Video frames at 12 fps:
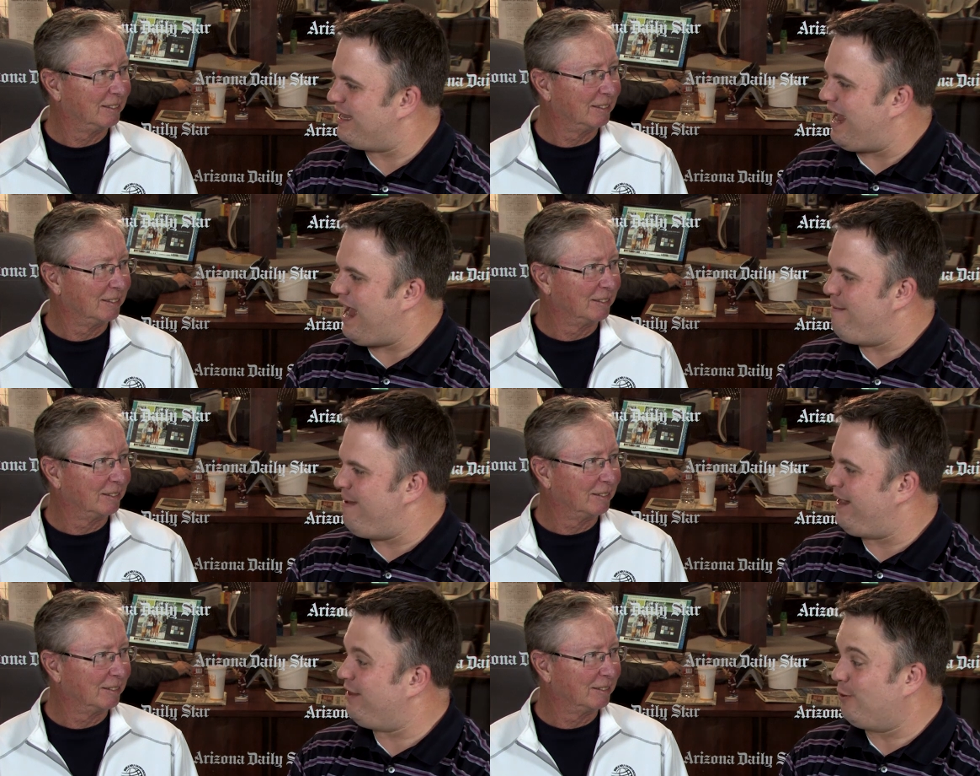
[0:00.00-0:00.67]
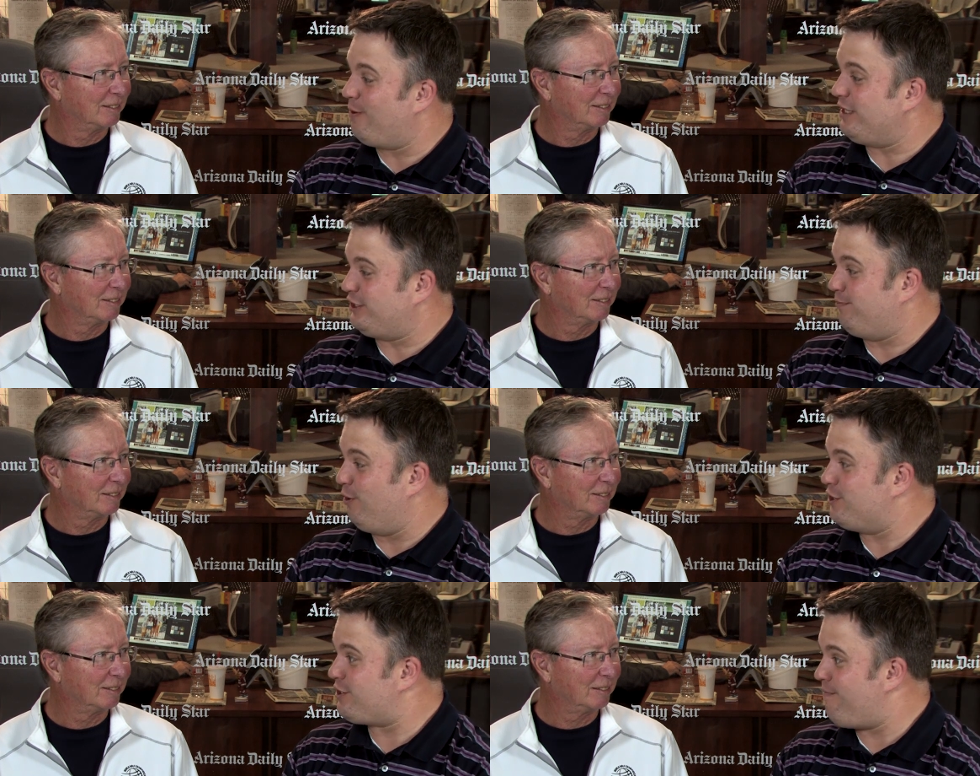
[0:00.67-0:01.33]
Speaker 1: the guy making the Reggie
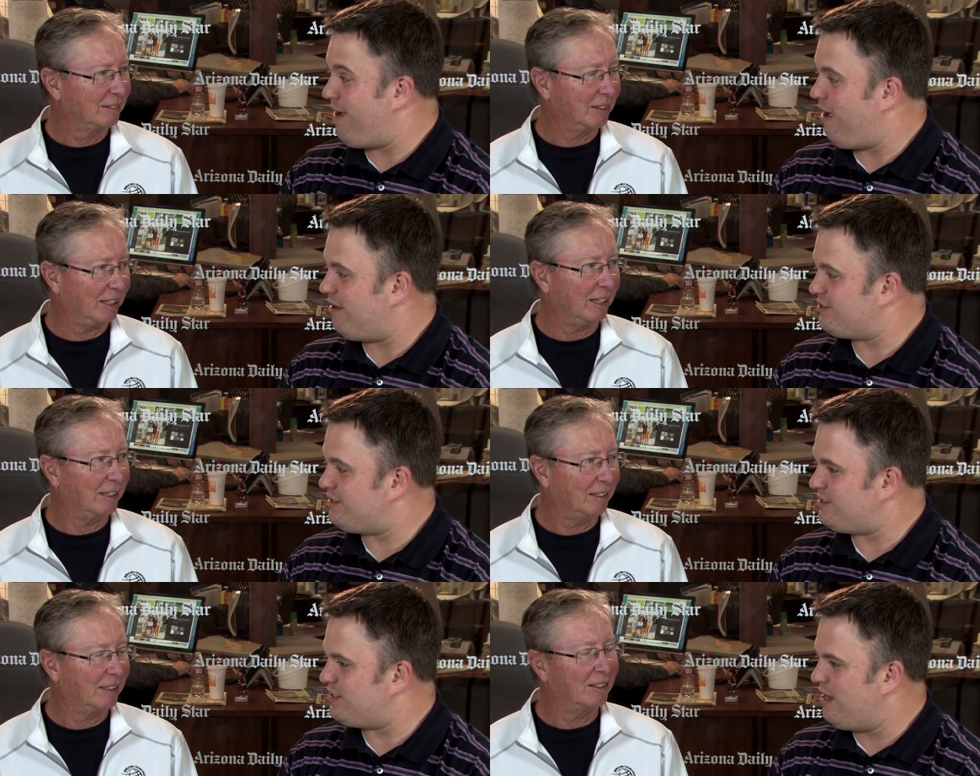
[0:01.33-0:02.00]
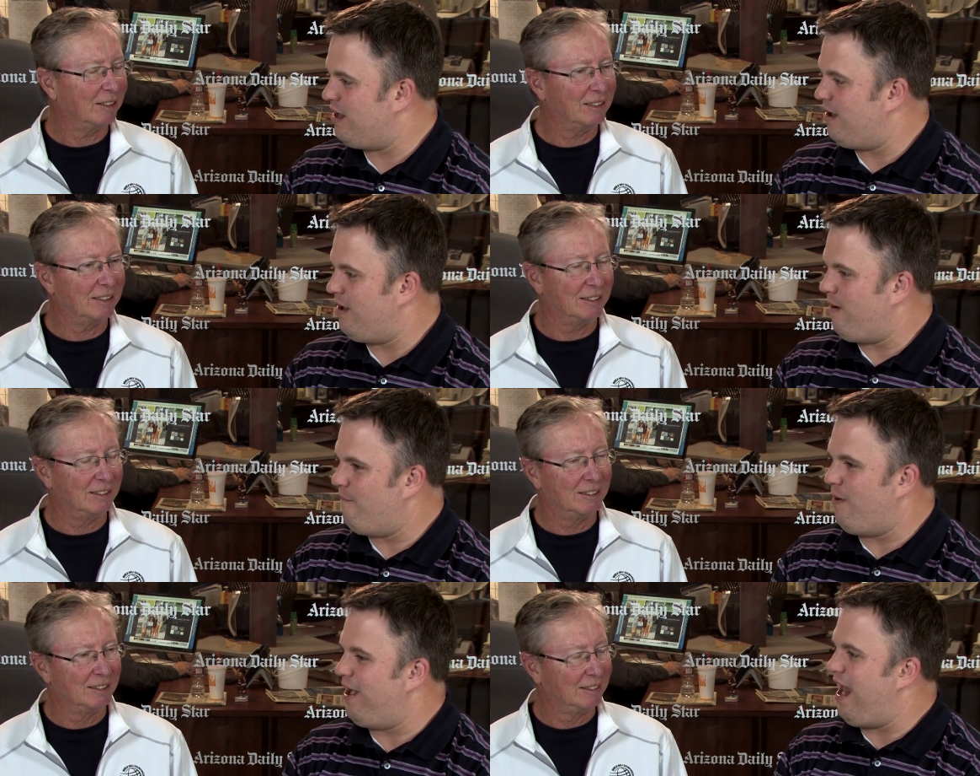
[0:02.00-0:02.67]
Bush comparisons. Yeah, I heard that.
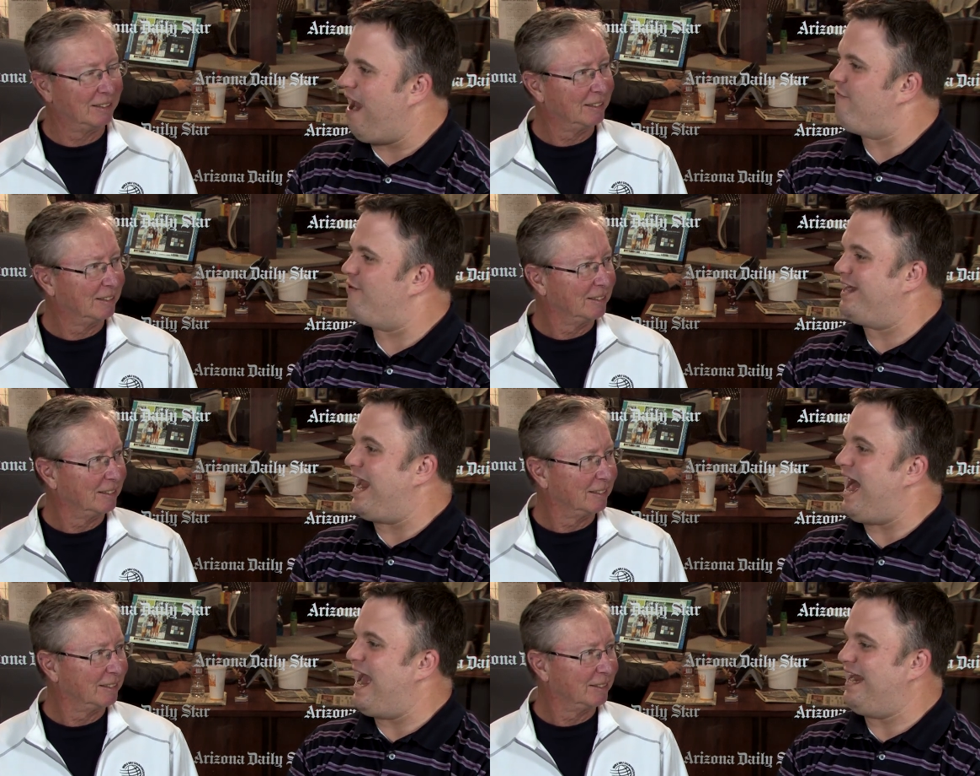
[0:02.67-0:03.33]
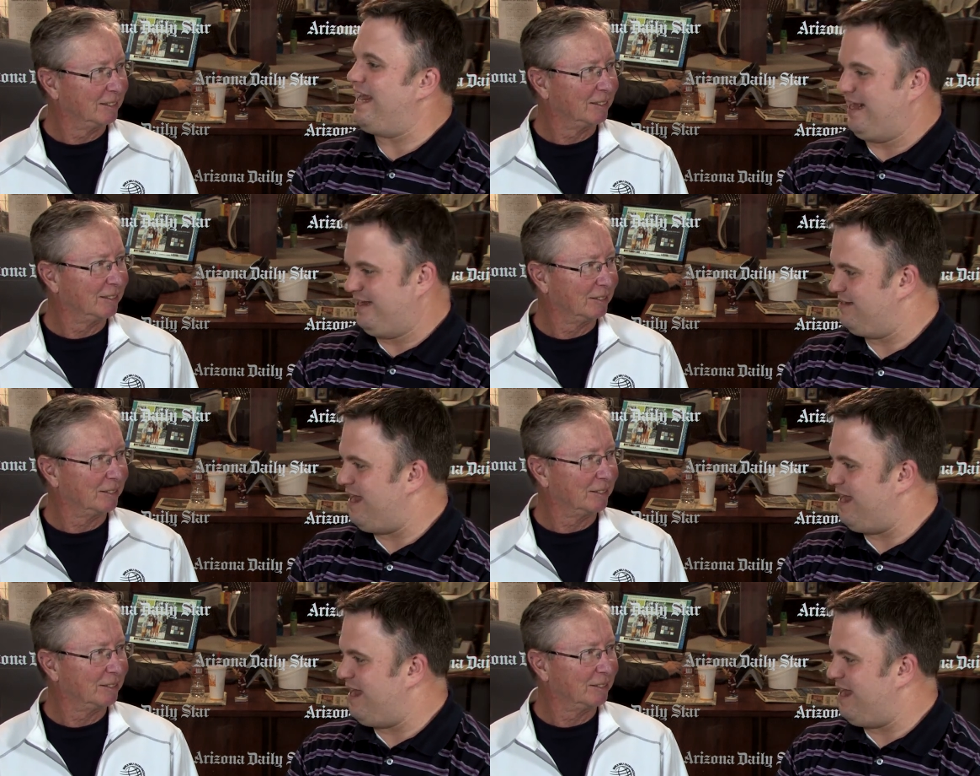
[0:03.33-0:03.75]
But every guy is.